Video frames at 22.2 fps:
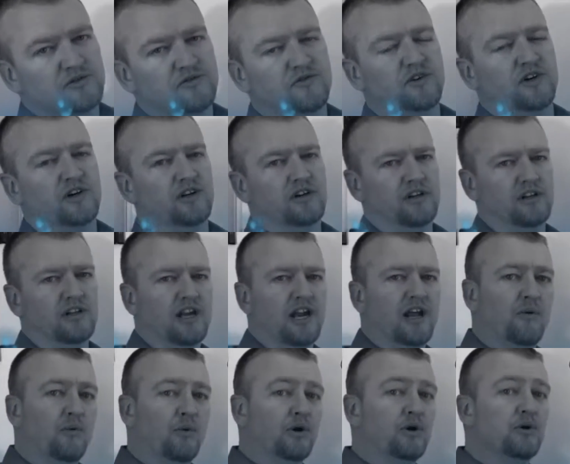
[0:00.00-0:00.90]
funnel and
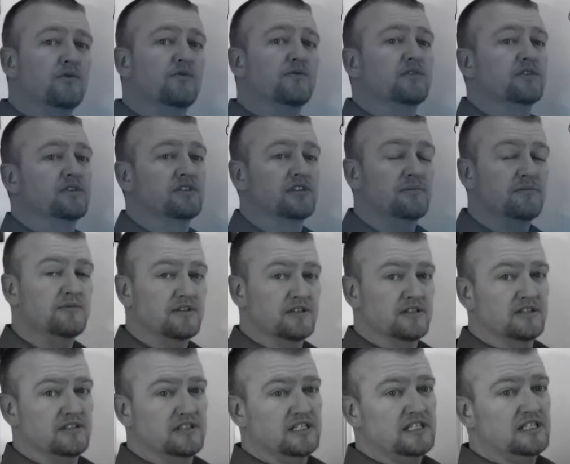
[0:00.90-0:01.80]
I went over some of
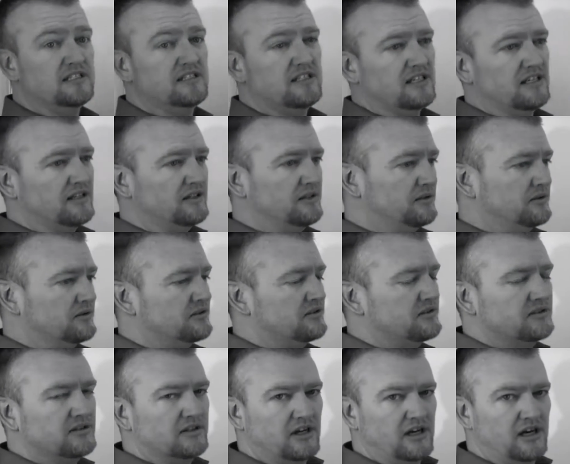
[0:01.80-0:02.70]
the
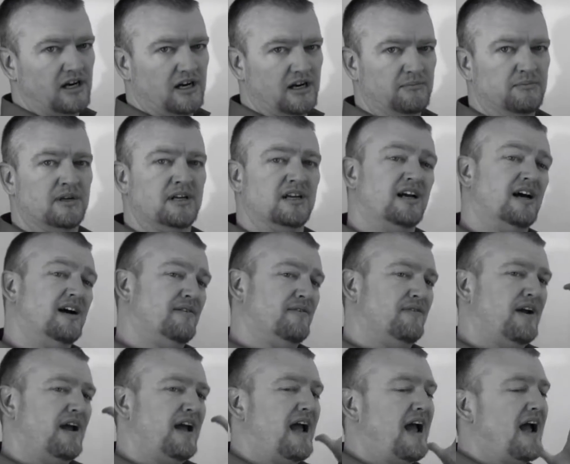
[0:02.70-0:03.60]
details
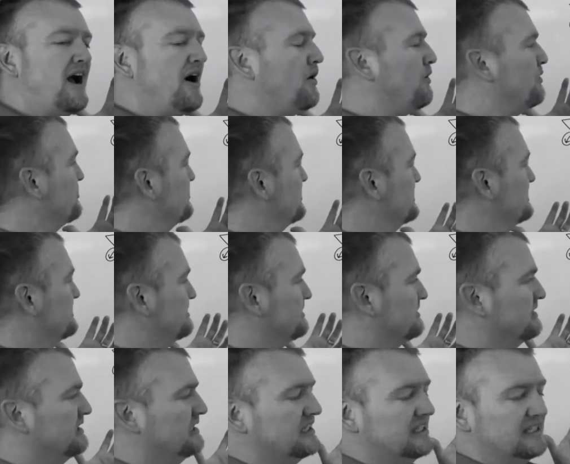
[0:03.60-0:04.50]
of how
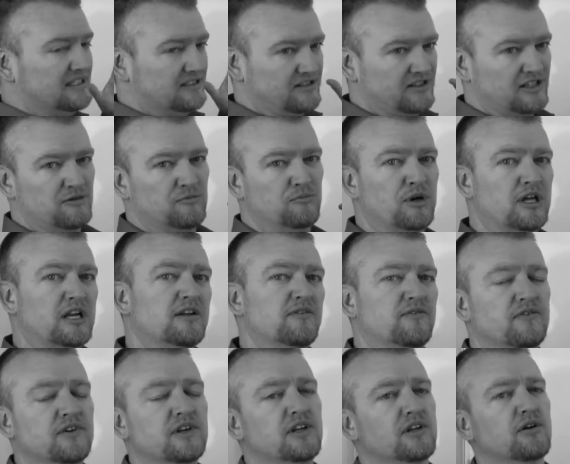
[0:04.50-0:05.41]
this is going to
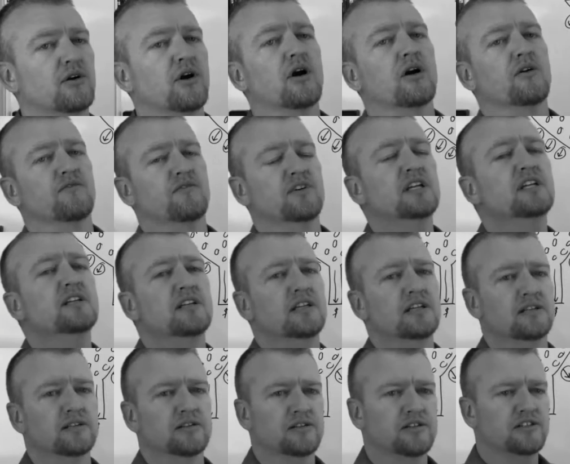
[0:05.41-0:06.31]
benefit your RV
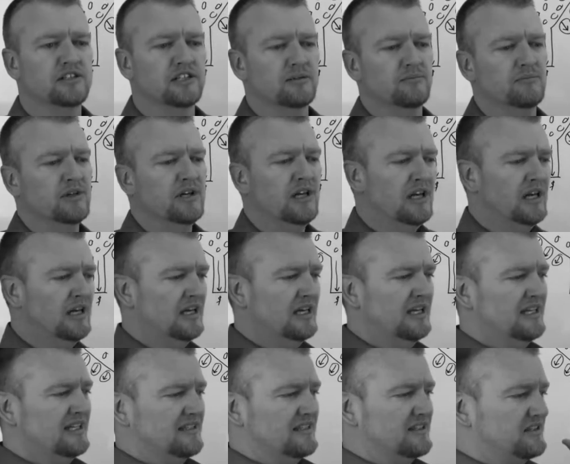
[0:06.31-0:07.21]
dealership.
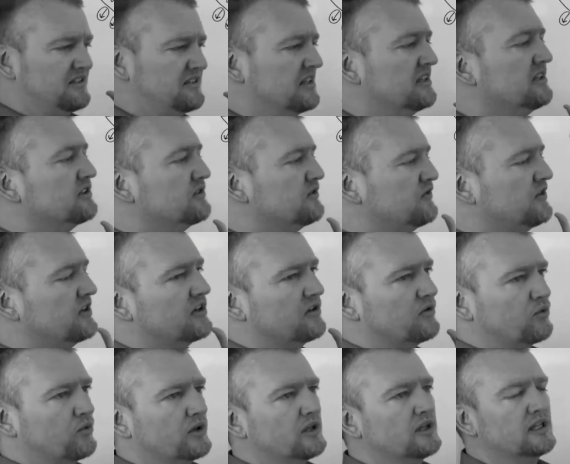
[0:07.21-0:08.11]
The sales
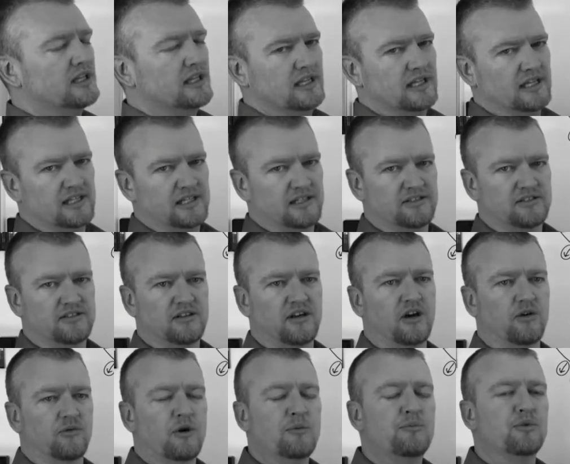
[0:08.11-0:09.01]
funnel really is
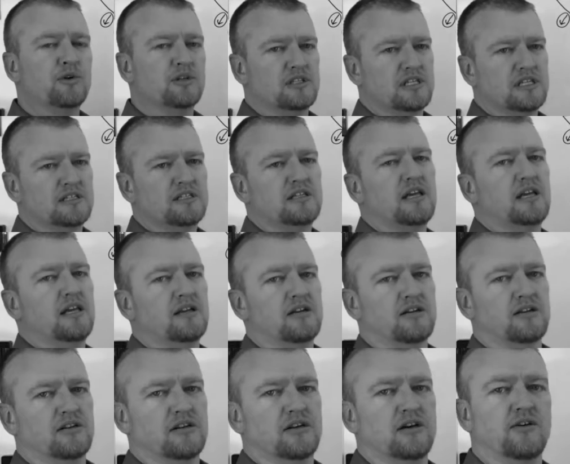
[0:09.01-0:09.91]
a
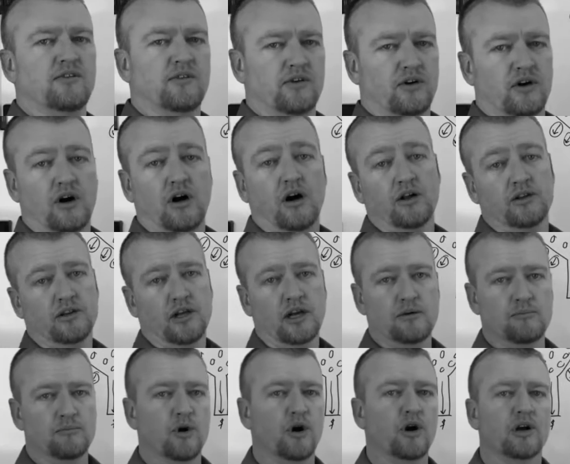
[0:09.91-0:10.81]
representation of our
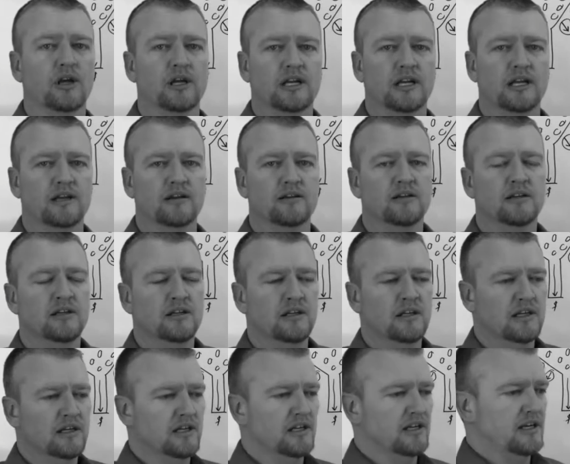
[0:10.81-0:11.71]
online marketing.
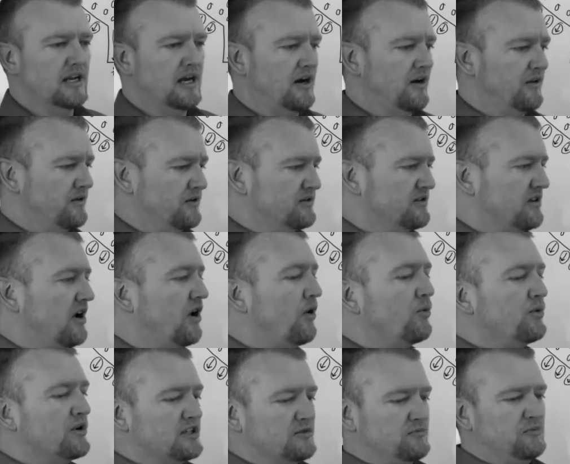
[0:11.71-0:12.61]
Now, there's
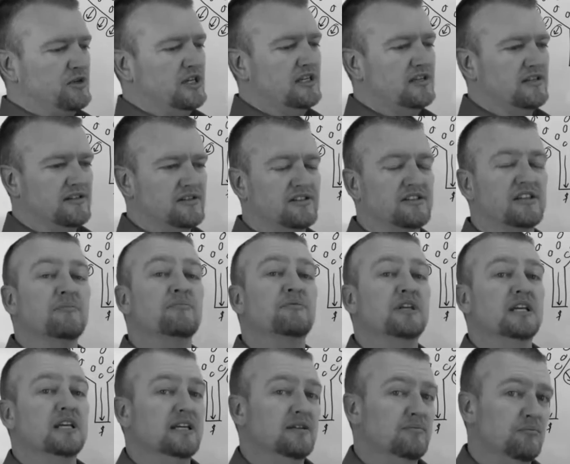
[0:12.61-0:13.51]
always been
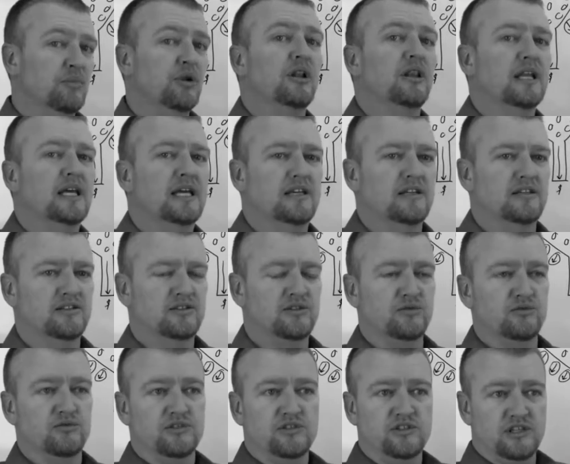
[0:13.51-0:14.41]
something in place
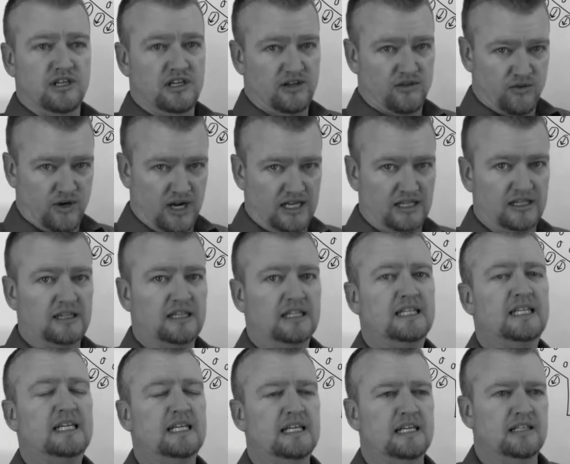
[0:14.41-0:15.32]
to generate
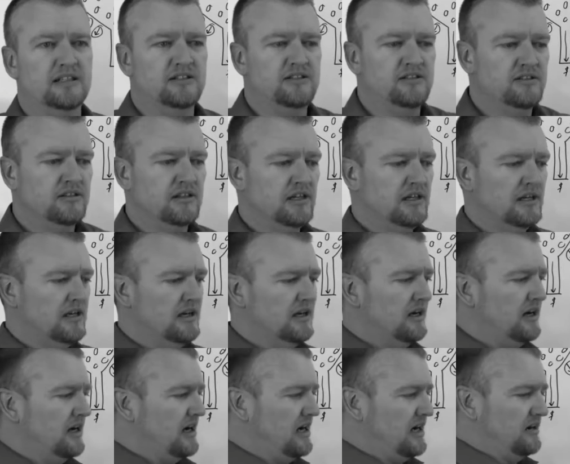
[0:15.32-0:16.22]
leads
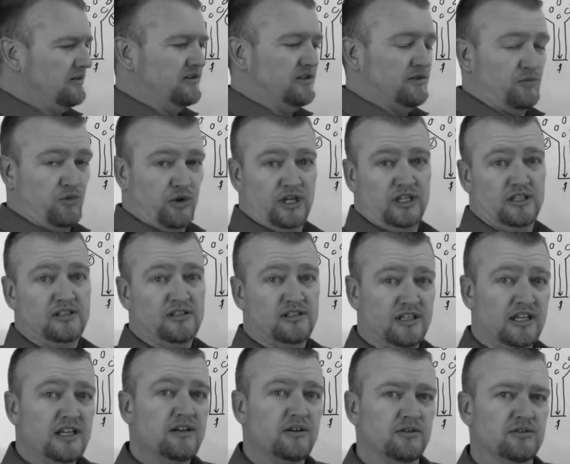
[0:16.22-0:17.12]
to bring
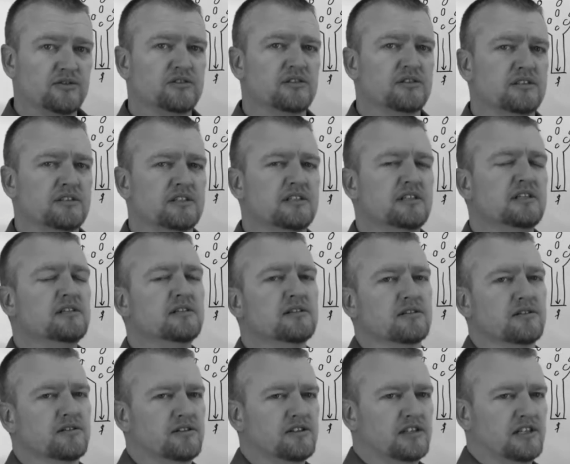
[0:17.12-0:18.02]
sales to the
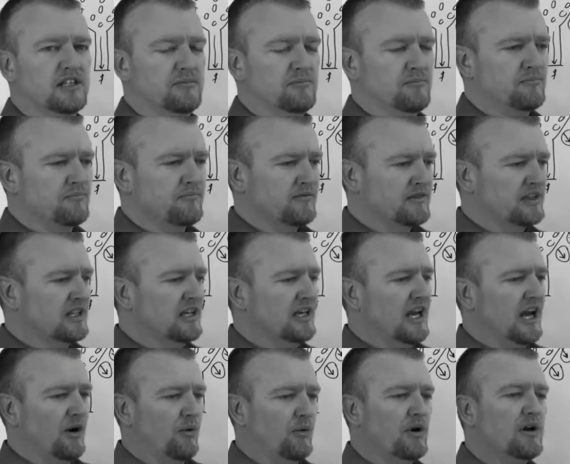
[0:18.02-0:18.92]
dealership.
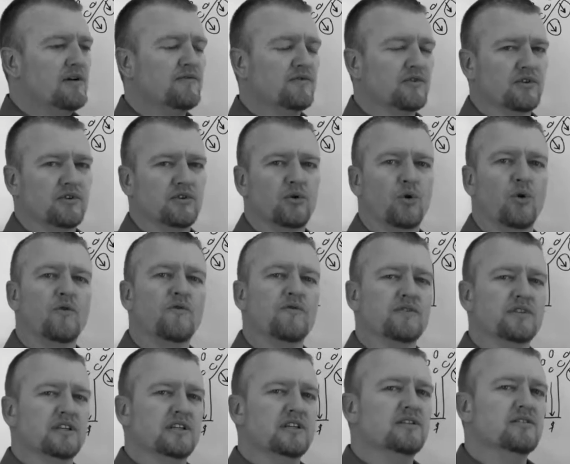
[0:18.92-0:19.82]
However,
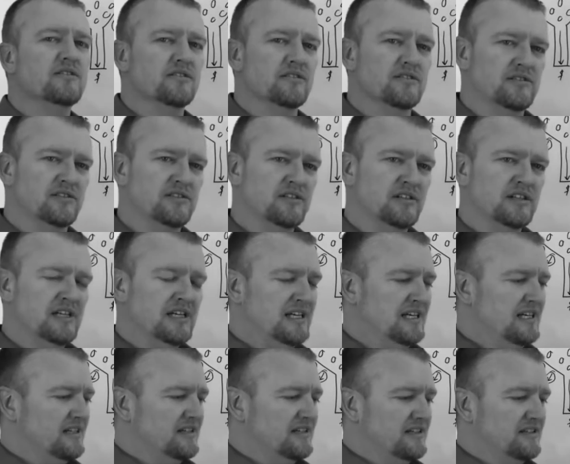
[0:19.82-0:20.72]
over the years,
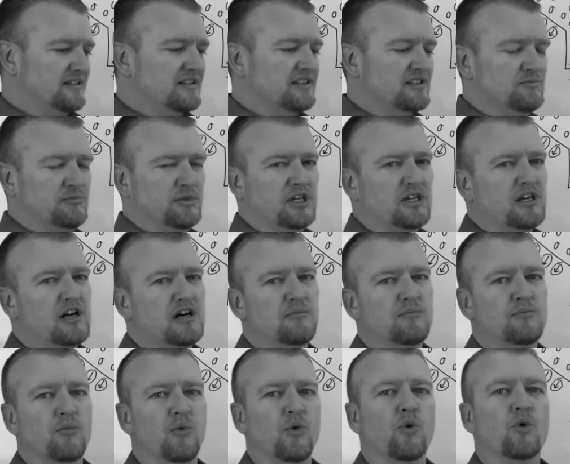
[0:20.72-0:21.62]
this has
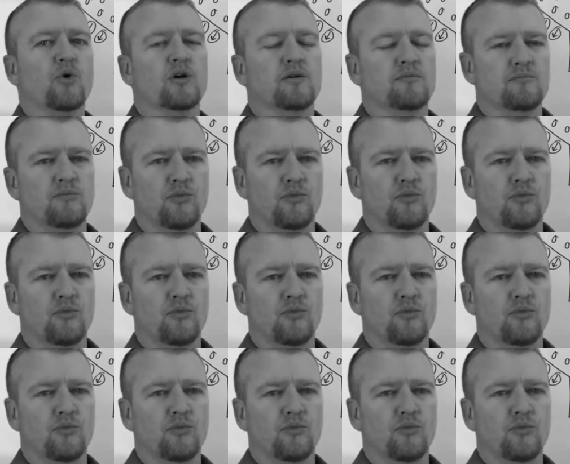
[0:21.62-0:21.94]
become more